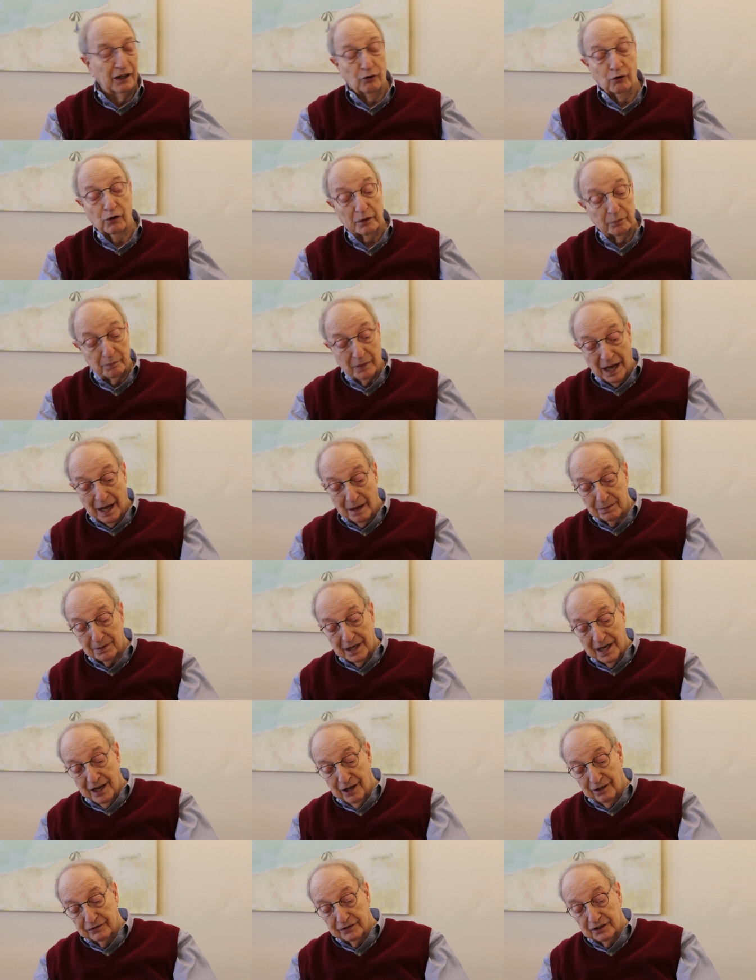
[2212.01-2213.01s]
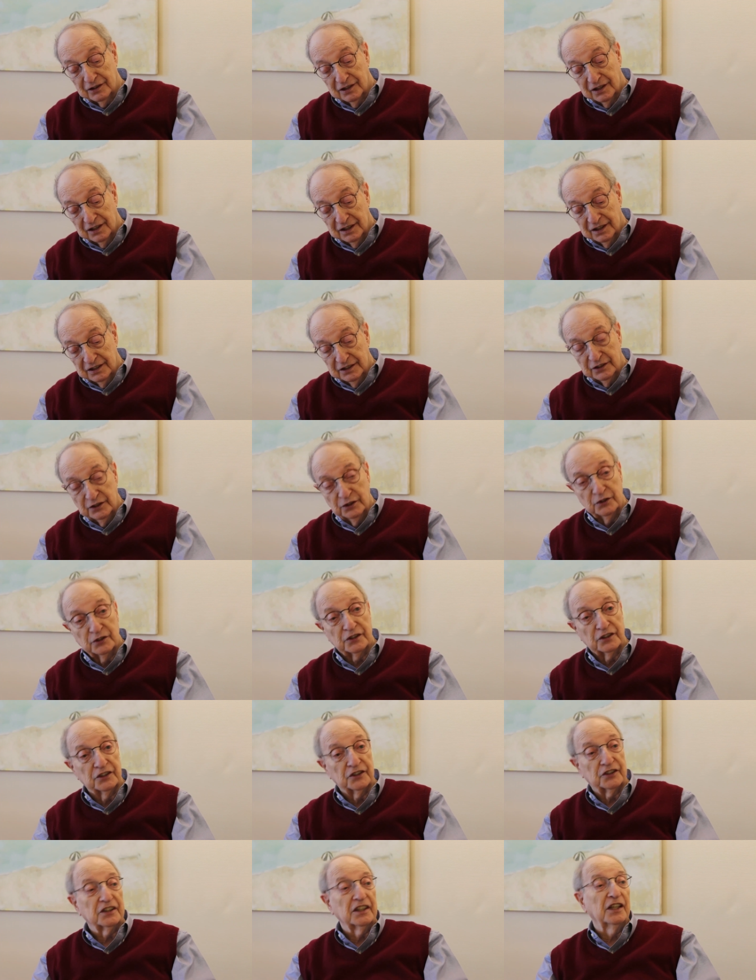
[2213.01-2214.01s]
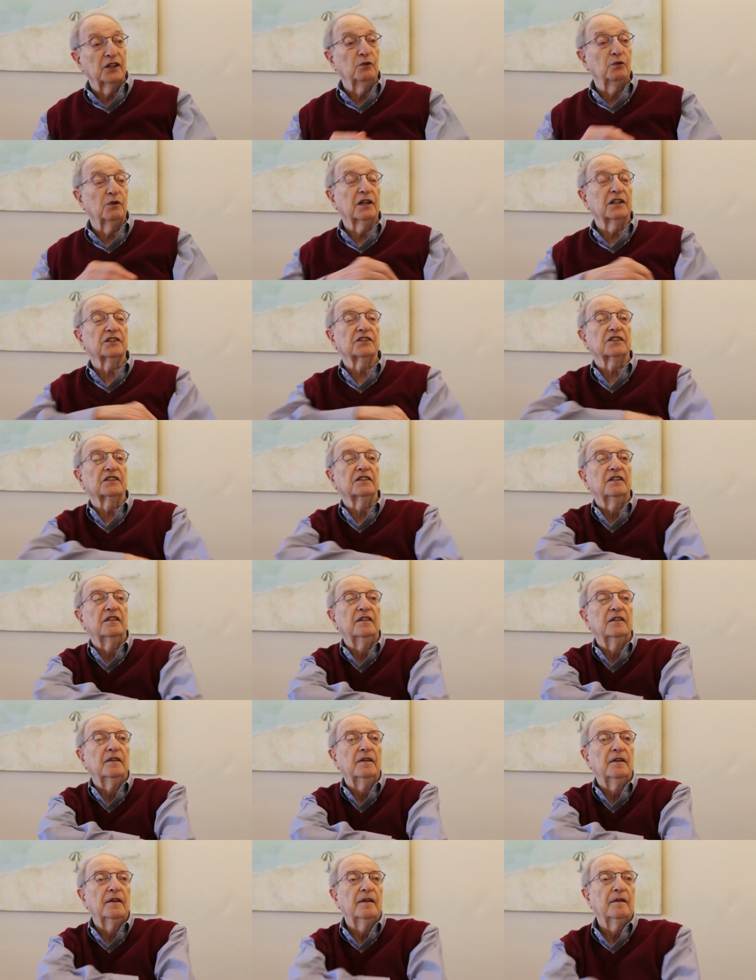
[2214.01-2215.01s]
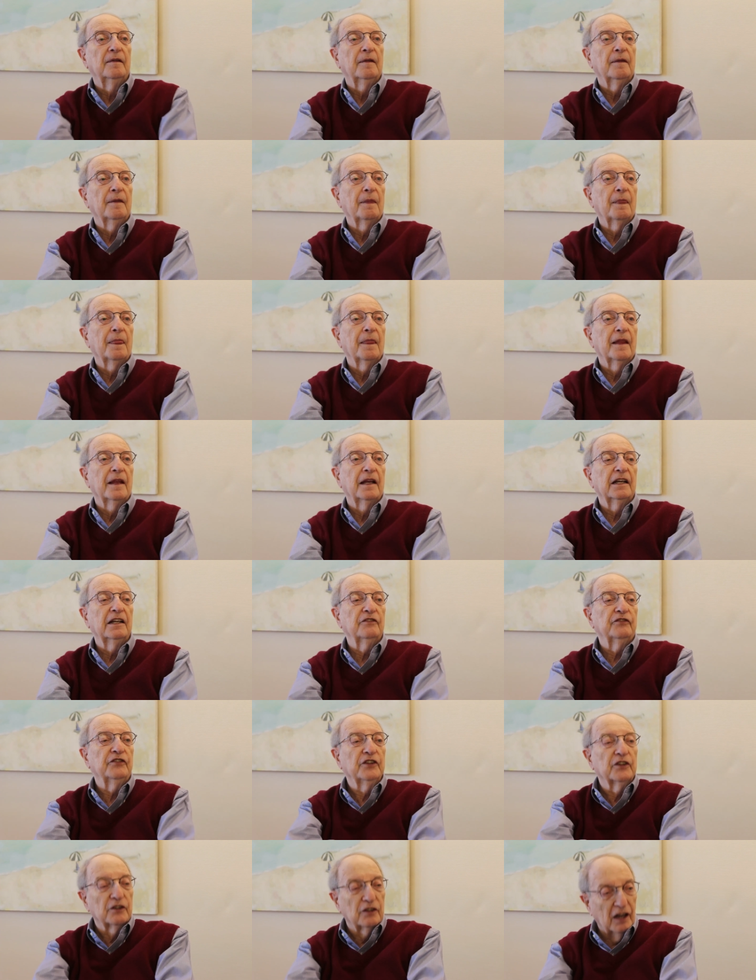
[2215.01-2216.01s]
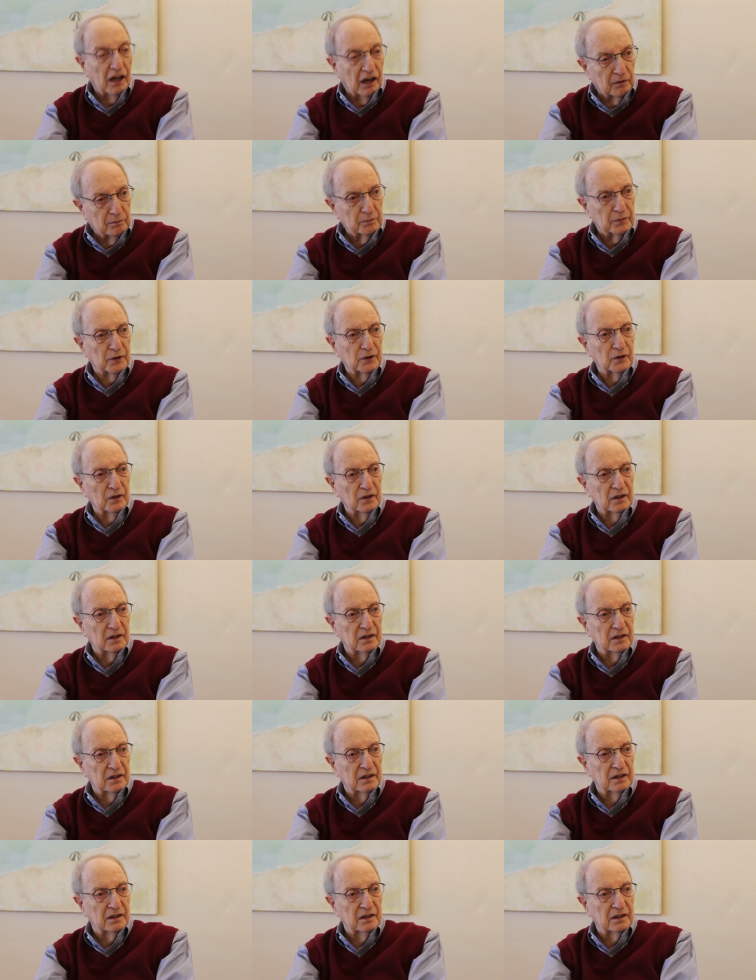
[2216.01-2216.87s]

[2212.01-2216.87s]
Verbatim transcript: And what Bob Galvin used to say was, if you're humble,